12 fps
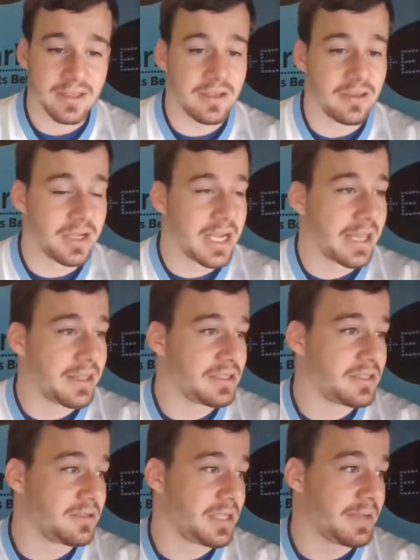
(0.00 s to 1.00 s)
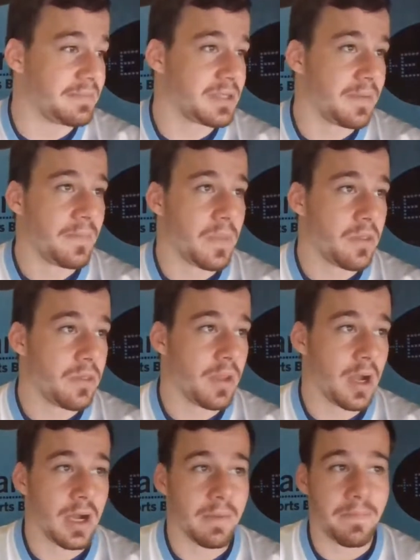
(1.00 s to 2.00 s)
looking at these two teams,
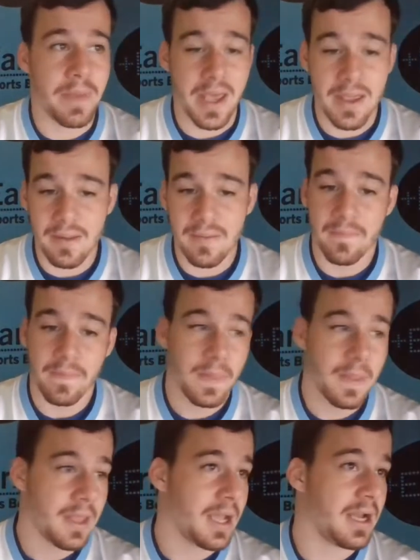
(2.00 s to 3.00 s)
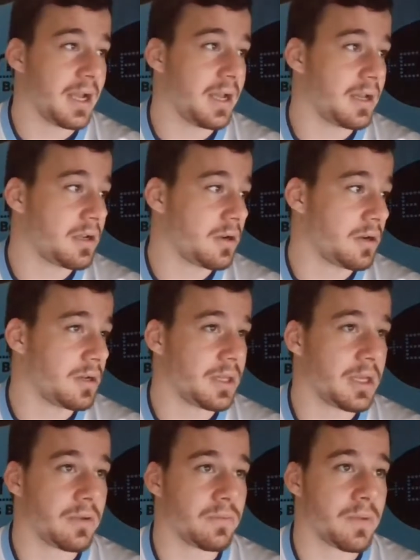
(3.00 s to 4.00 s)
Pitt
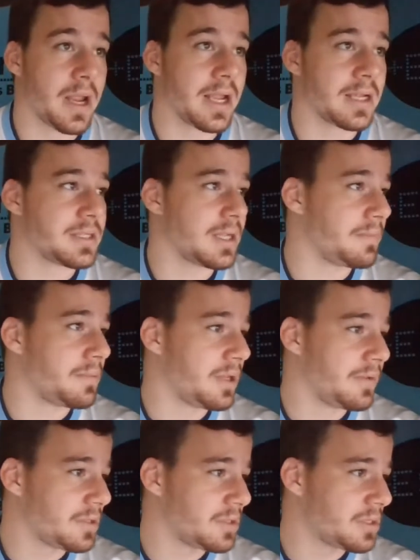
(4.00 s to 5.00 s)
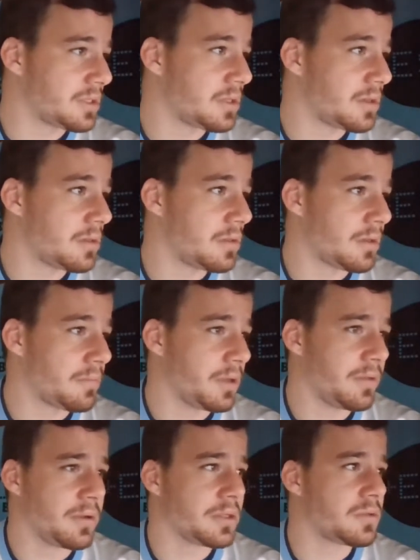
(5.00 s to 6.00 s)
currently ranked, I believe
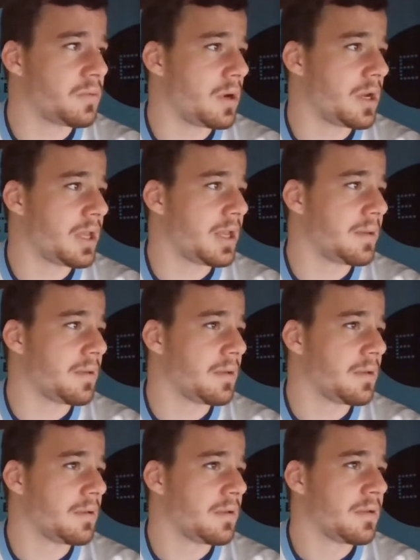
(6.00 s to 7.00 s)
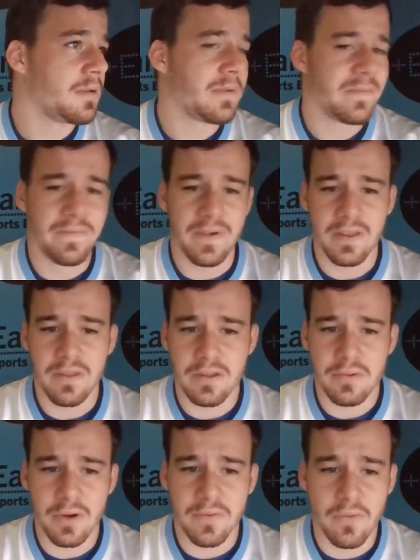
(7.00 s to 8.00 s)
they're 25th,
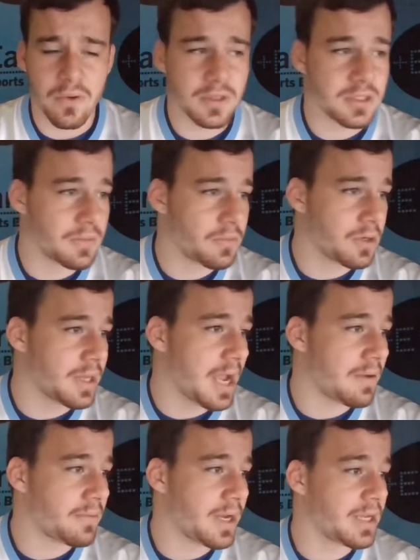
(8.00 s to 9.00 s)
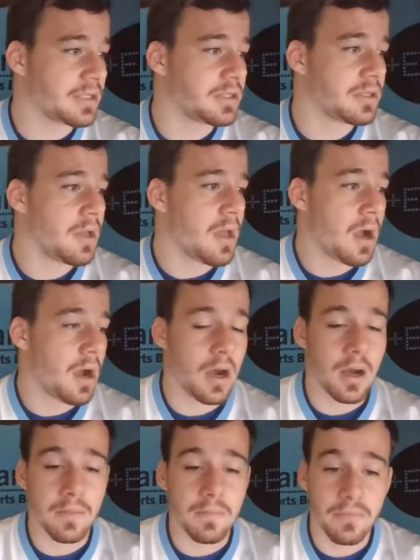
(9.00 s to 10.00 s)
24th, somewhere in that range.
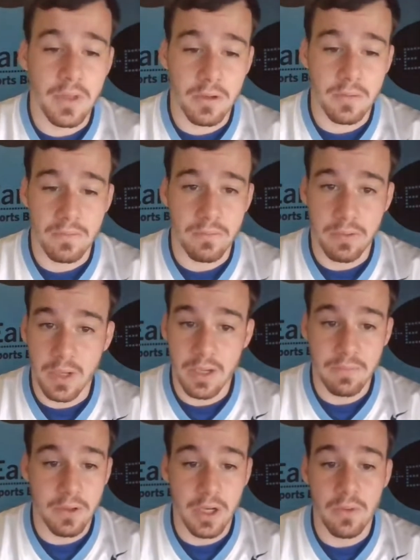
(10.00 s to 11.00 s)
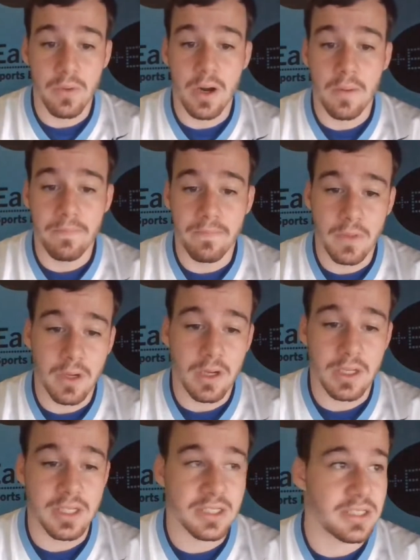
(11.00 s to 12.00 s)
They're playing pretty well
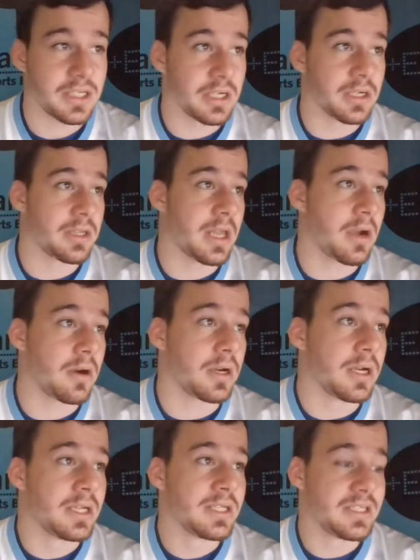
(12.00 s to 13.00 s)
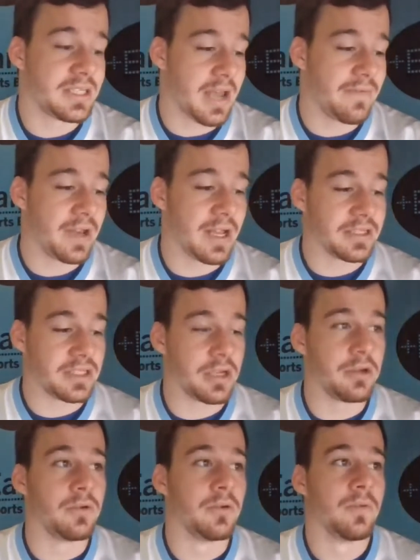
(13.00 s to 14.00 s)
this year. They are
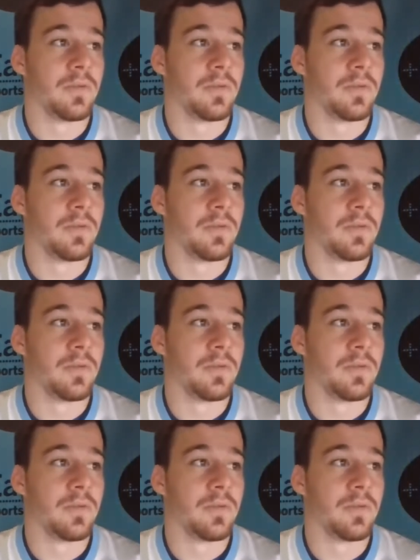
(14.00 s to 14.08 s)
7-2